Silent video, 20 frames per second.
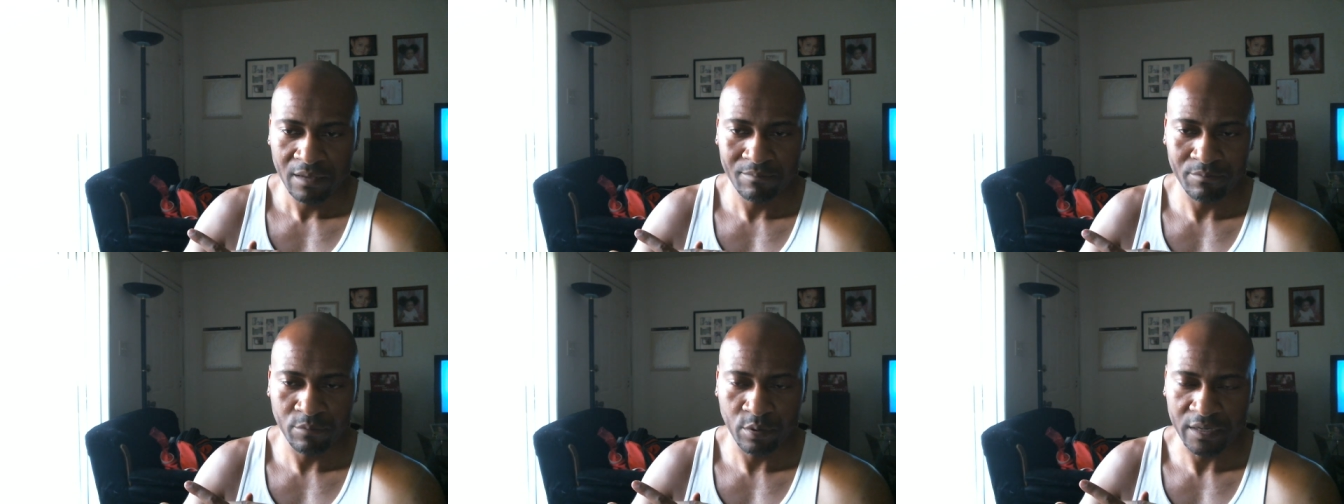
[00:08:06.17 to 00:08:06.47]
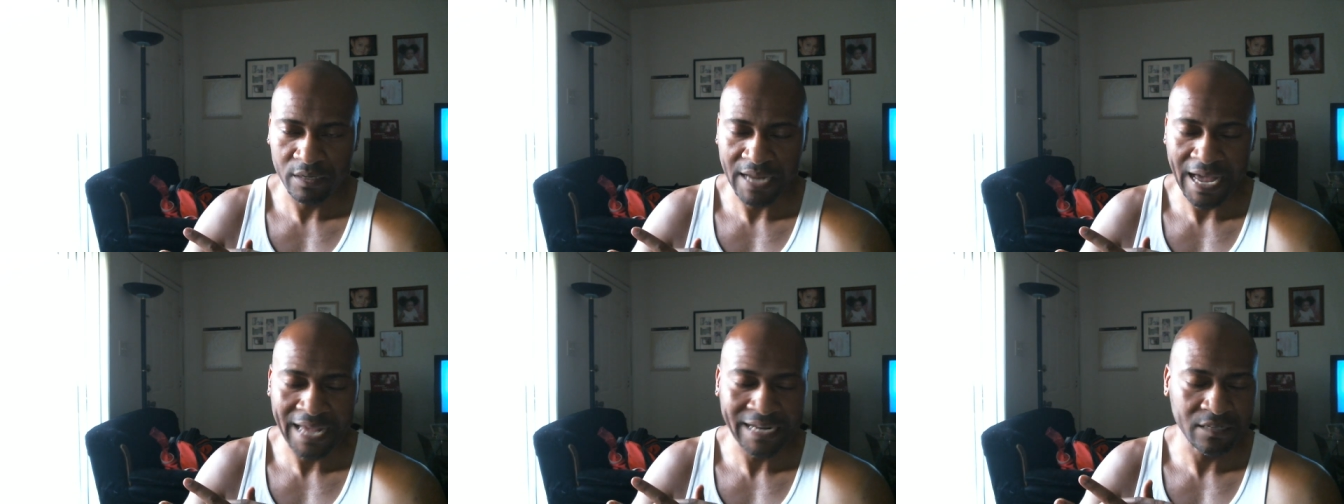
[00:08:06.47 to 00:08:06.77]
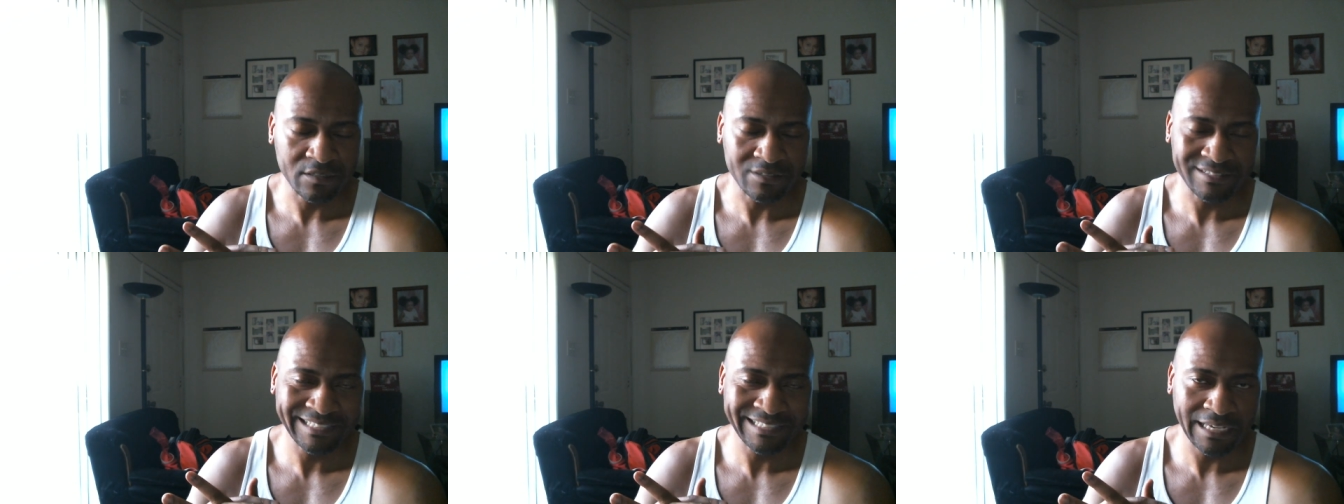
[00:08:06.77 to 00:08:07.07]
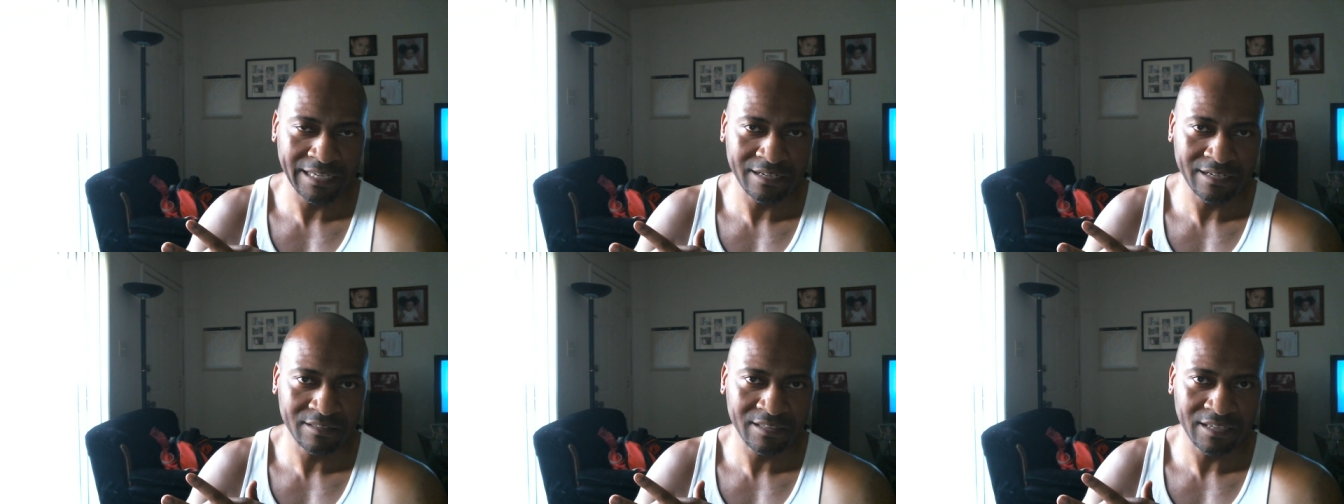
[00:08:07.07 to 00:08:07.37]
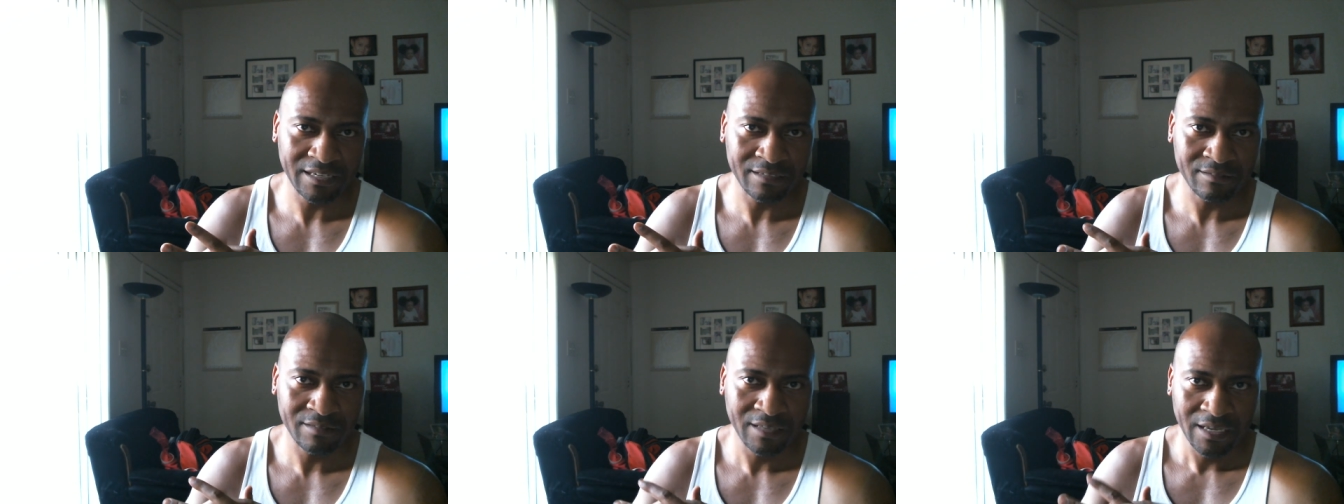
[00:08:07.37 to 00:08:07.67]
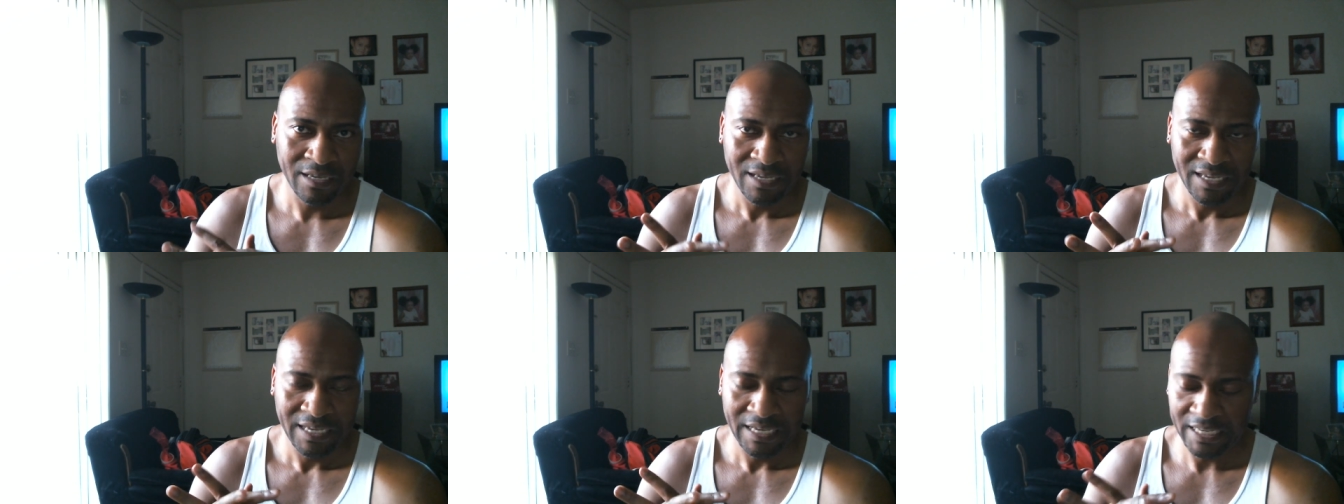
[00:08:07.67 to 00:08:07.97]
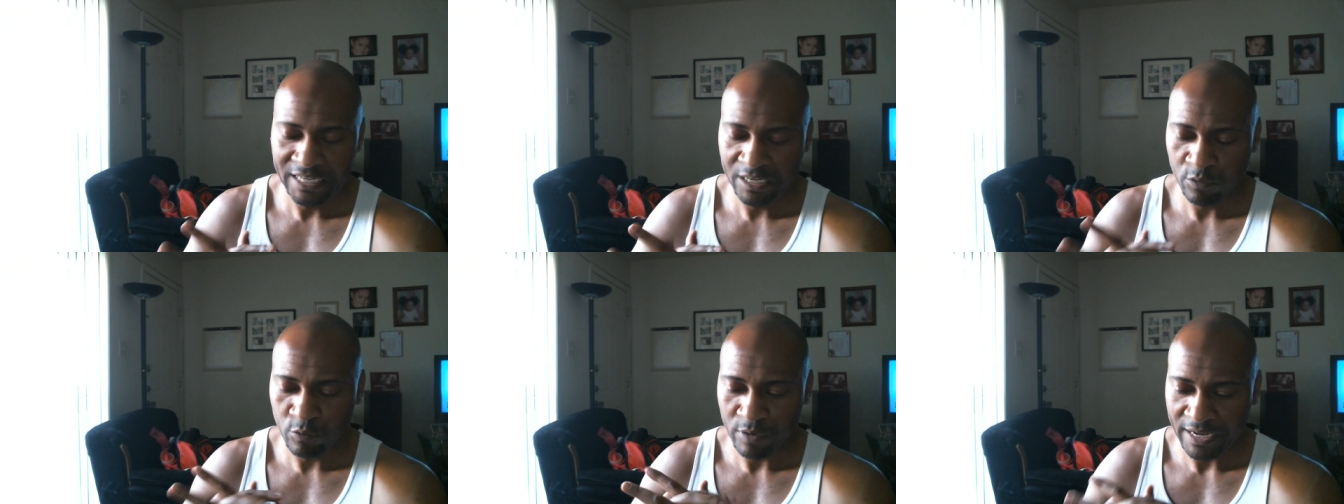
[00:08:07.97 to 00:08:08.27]
but I didn't see anything.
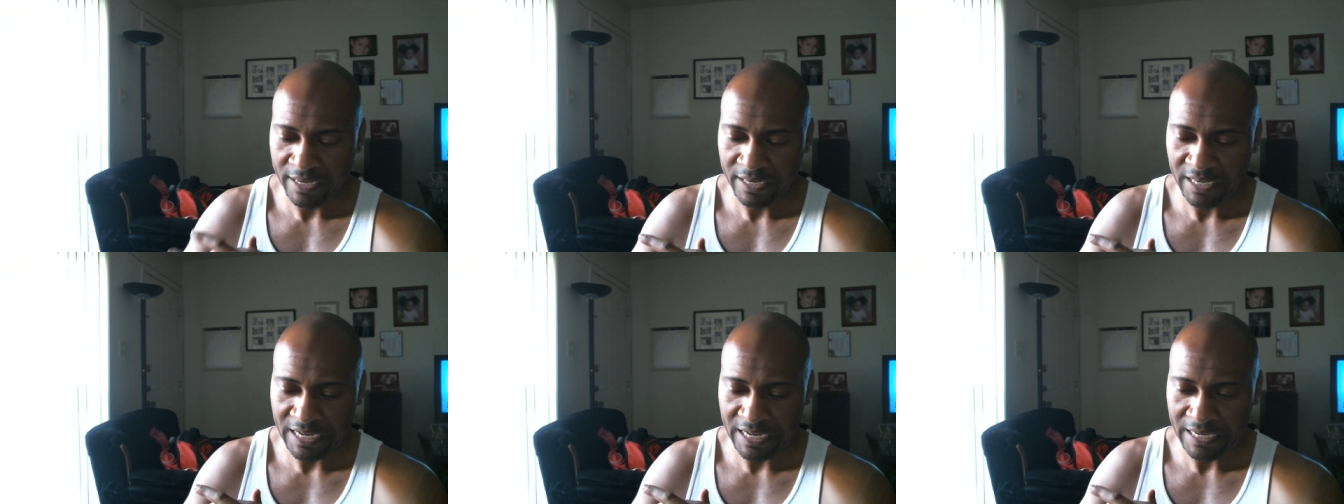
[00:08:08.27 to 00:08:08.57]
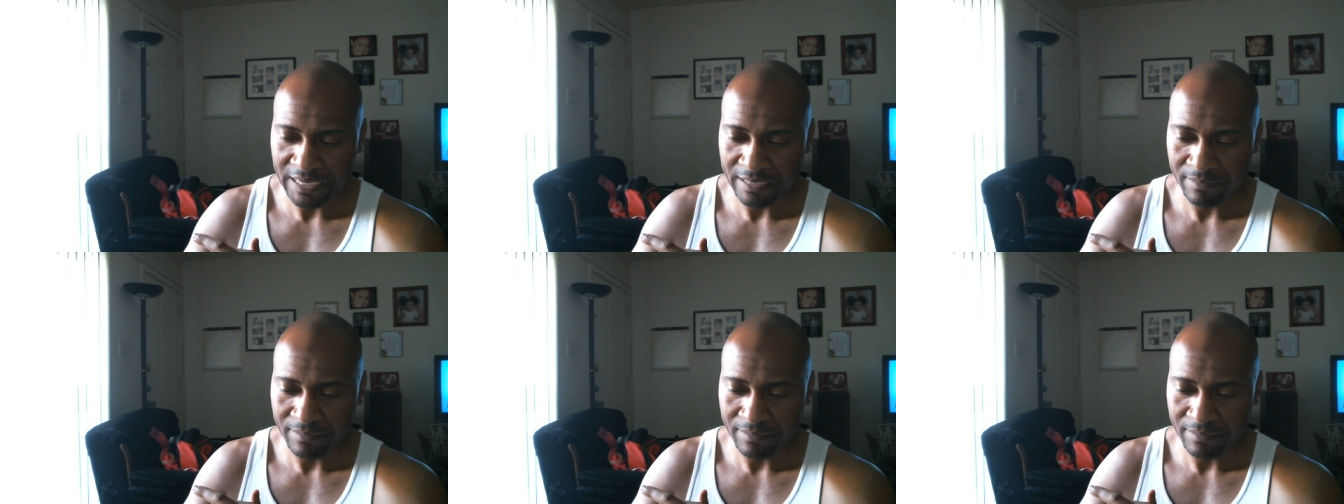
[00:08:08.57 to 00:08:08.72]
Anyway,